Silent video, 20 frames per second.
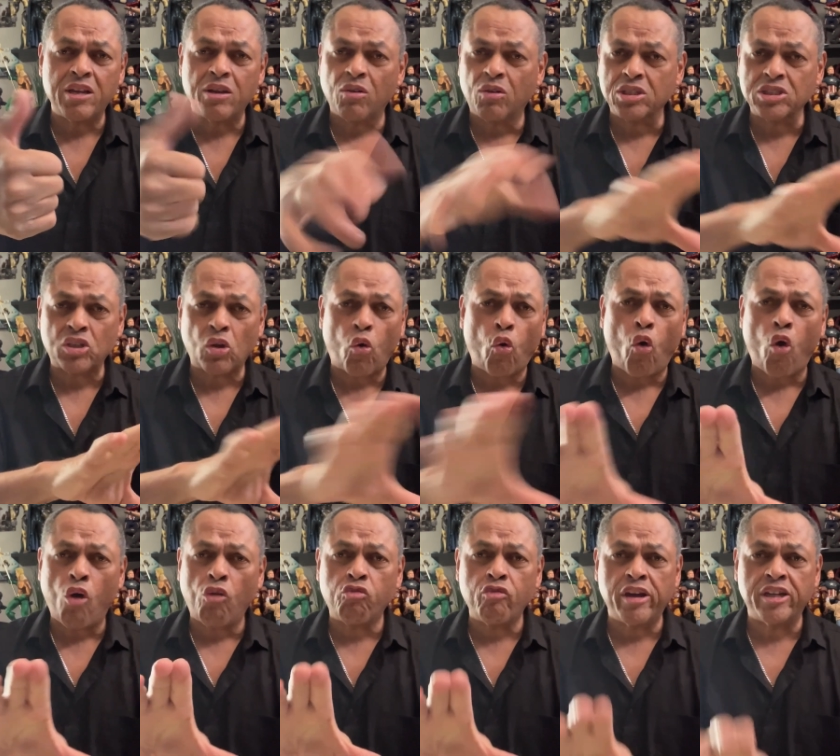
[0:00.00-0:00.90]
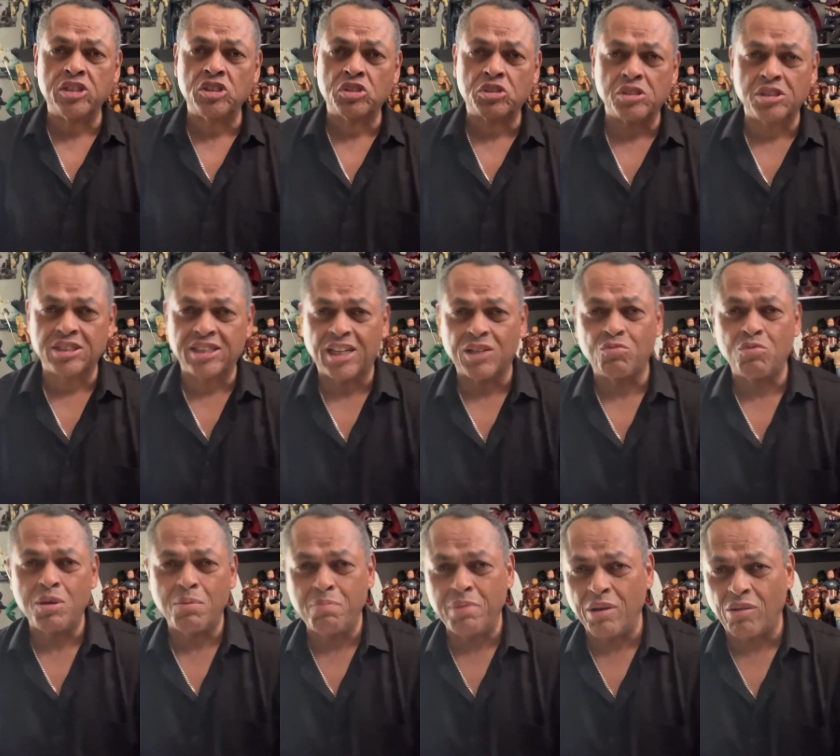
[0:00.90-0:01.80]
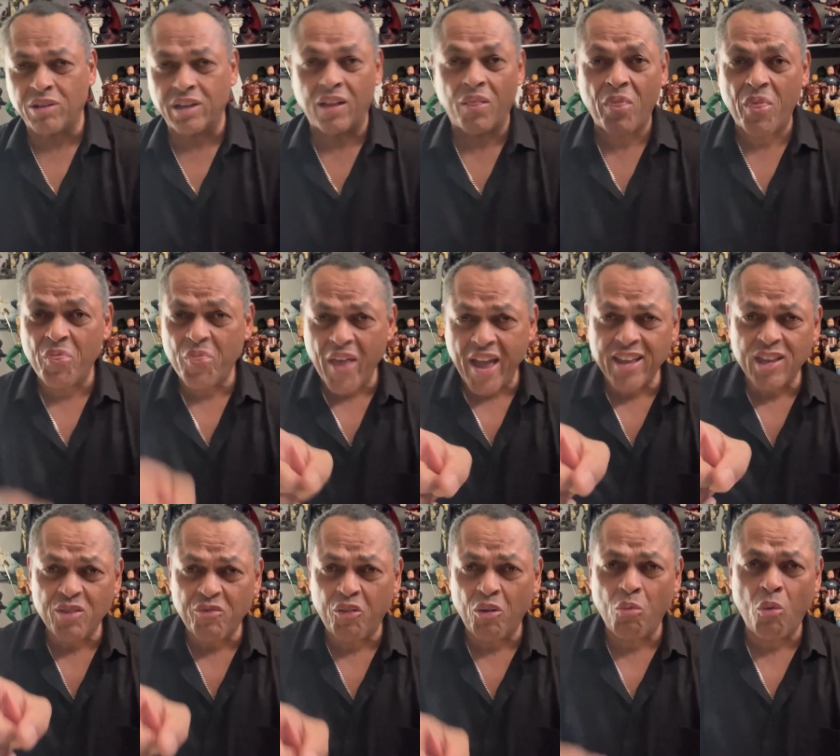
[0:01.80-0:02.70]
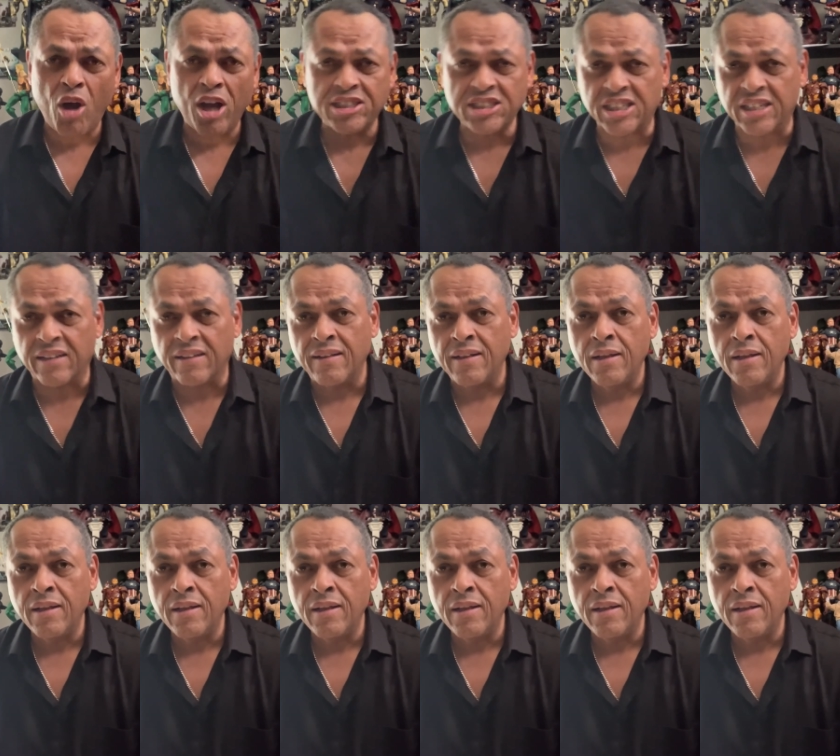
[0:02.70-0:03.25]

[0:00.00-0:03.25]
because it all registers as we build it. And thank you for watching.